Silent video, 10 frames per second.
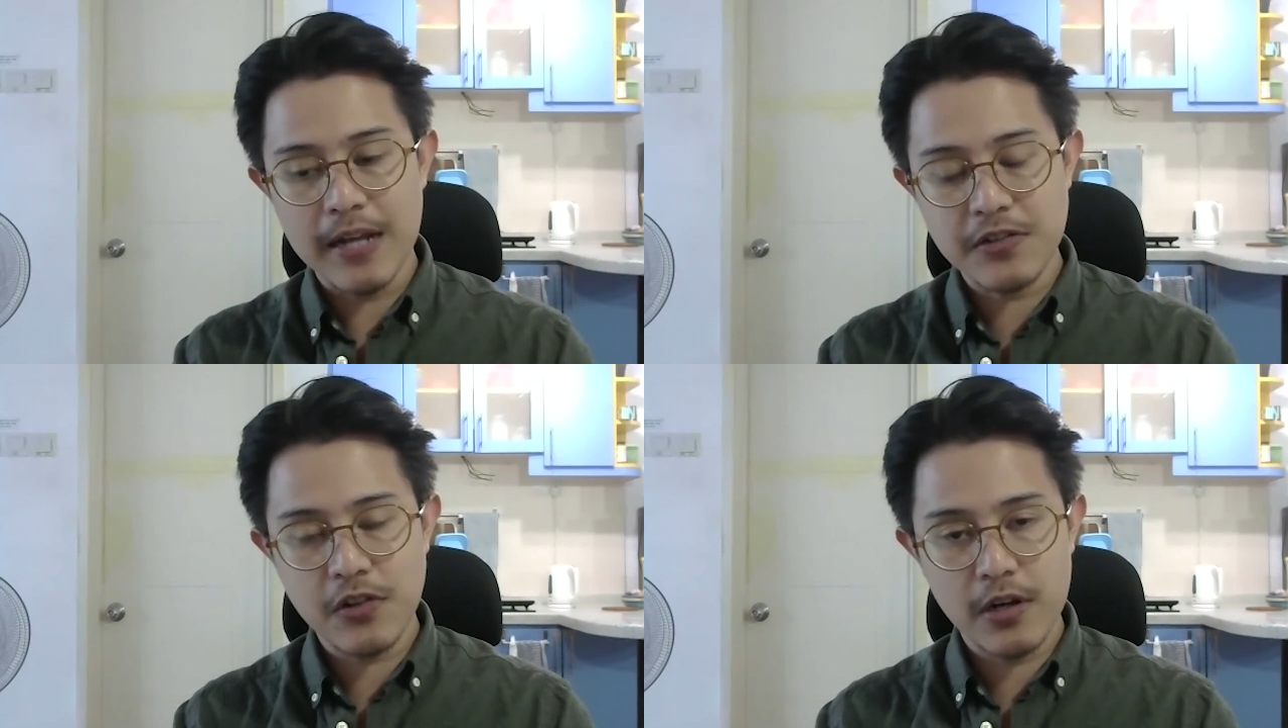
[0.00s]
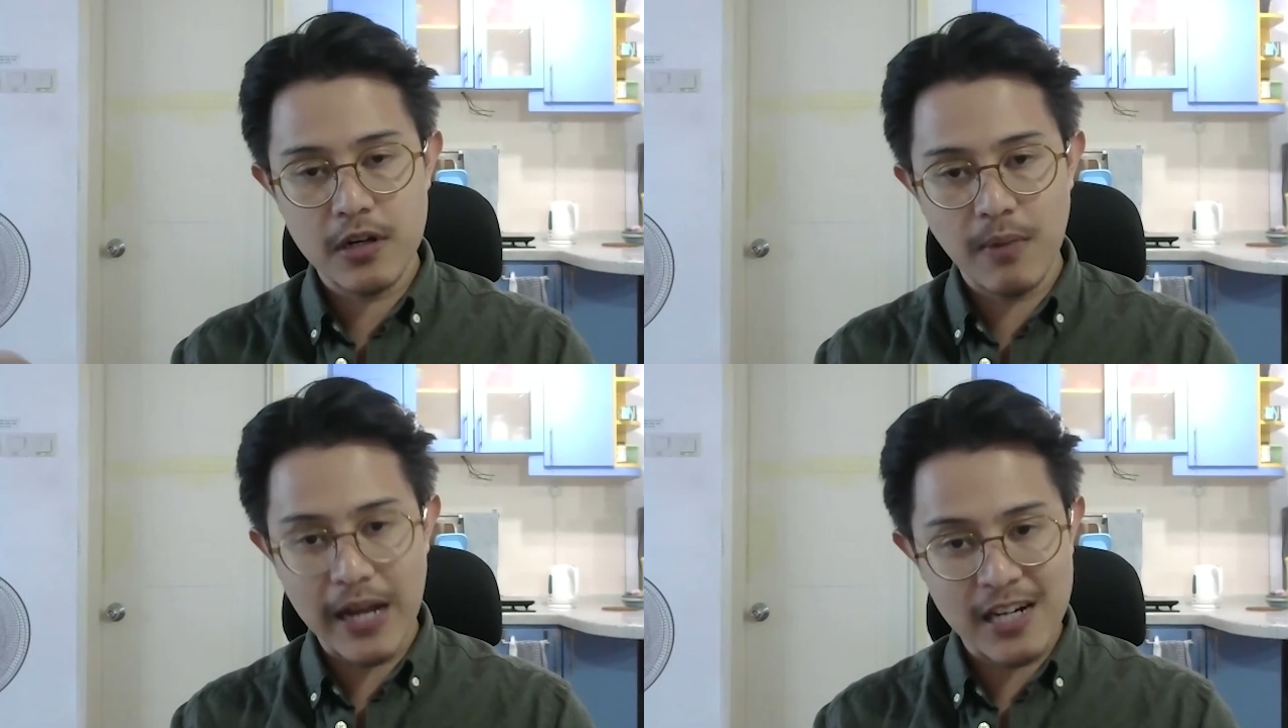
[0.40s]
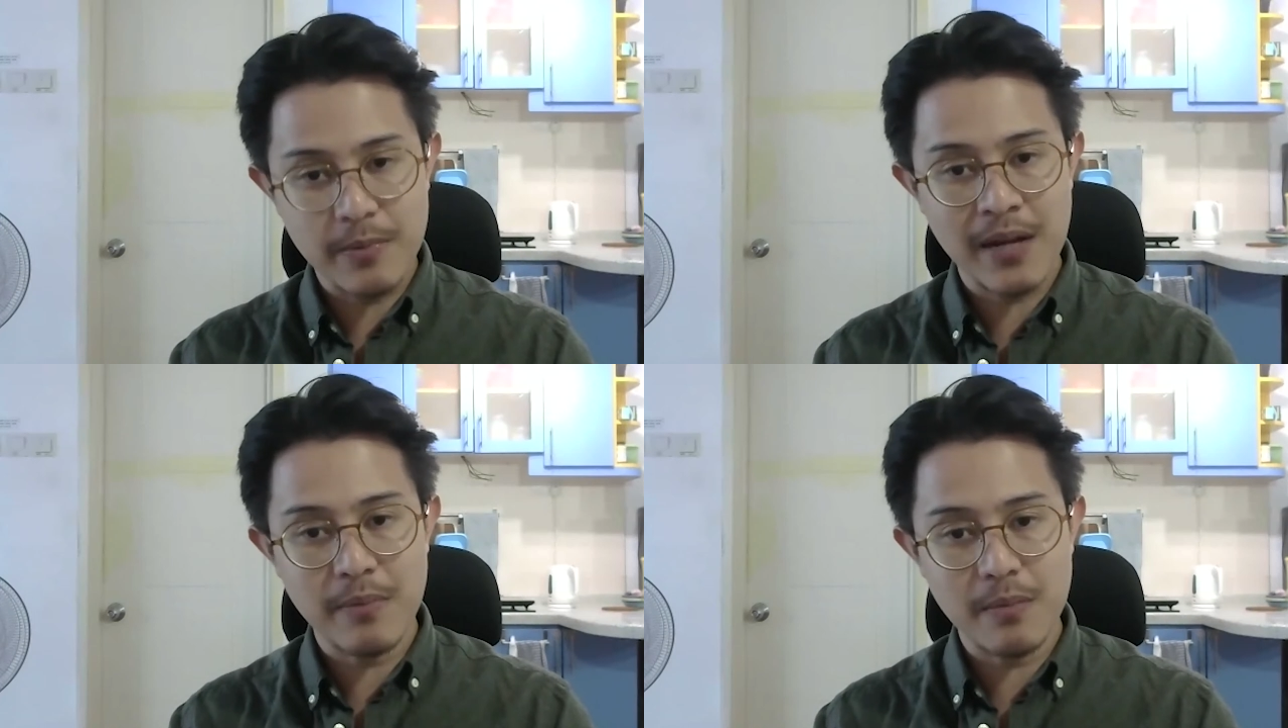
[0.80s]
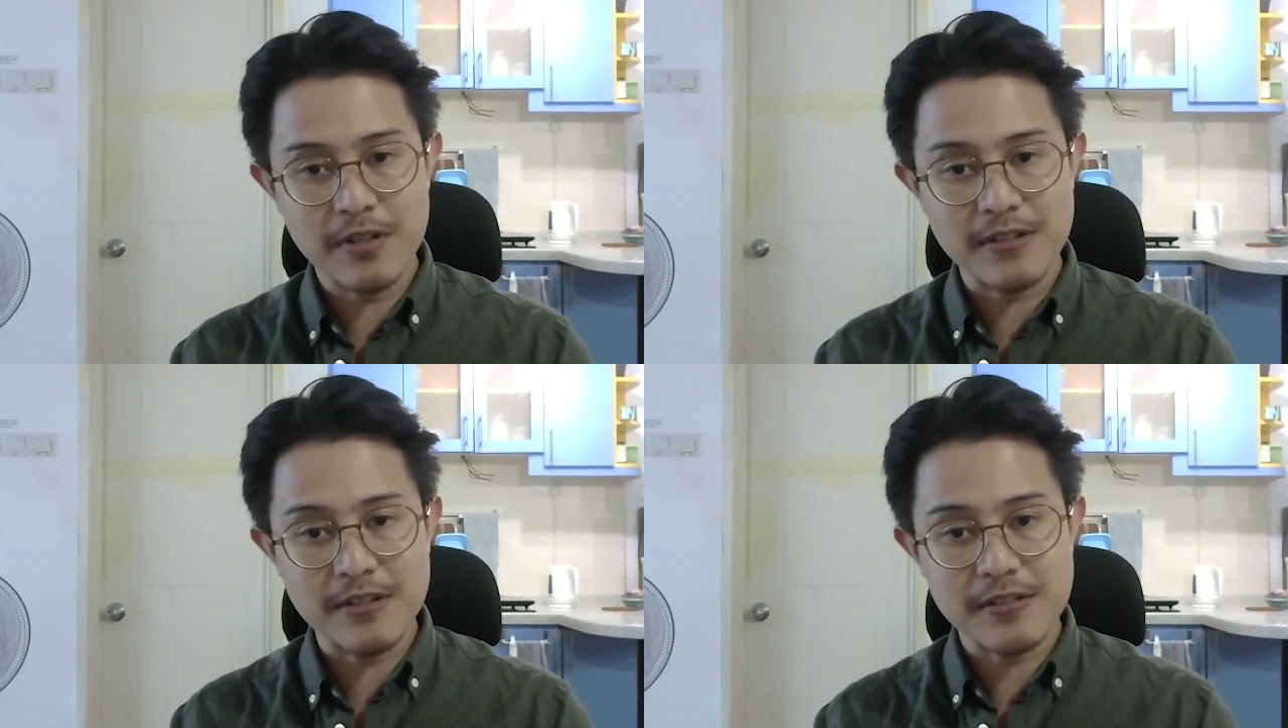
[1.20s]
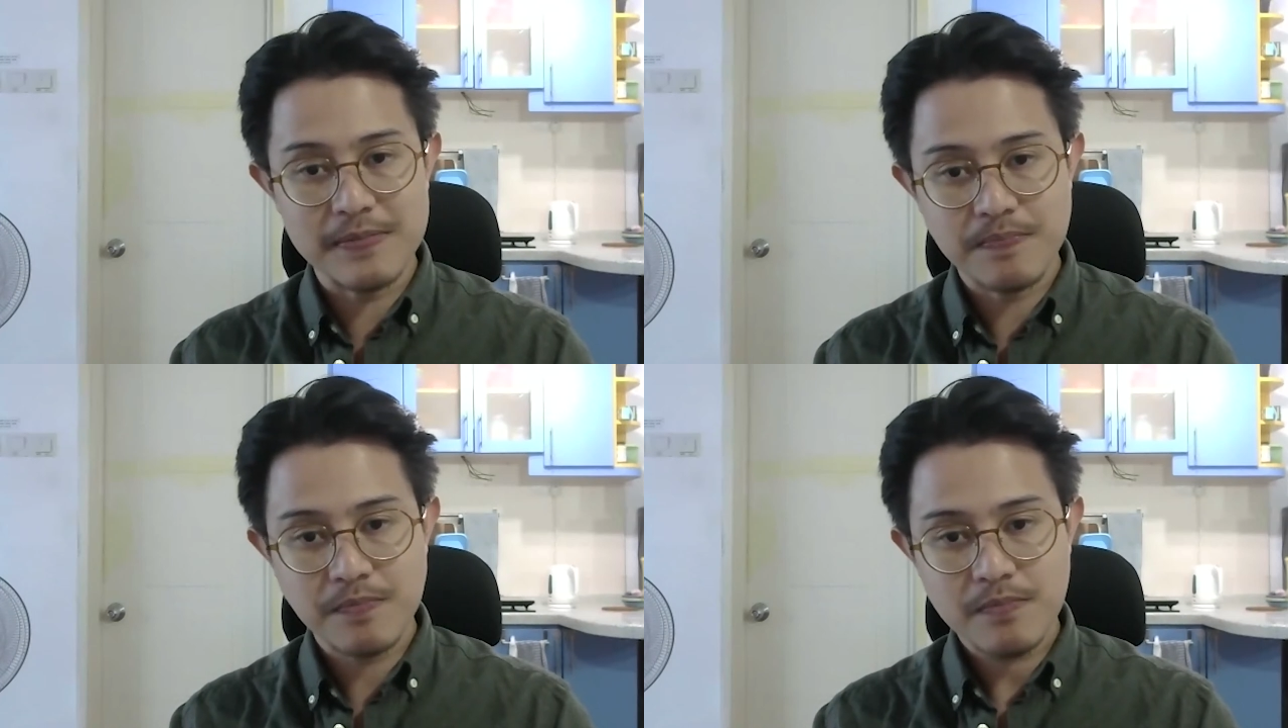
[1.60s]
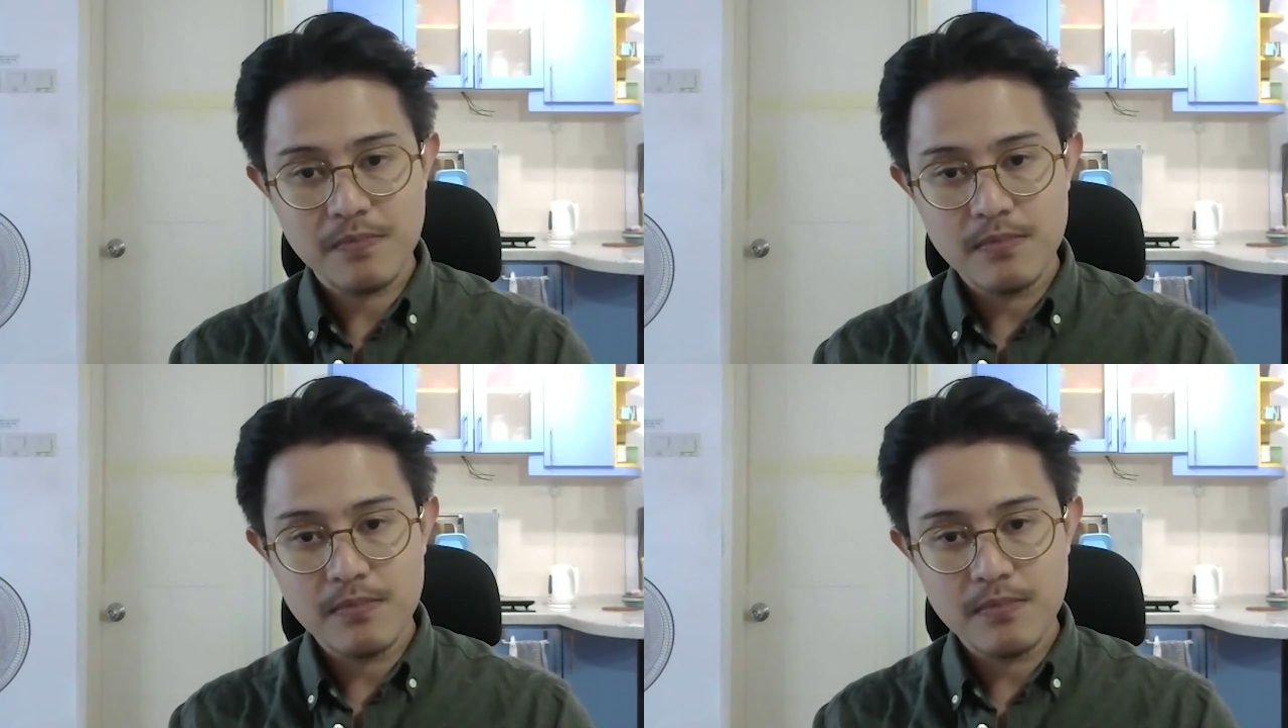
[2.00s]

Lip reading: I started my Airbnb business.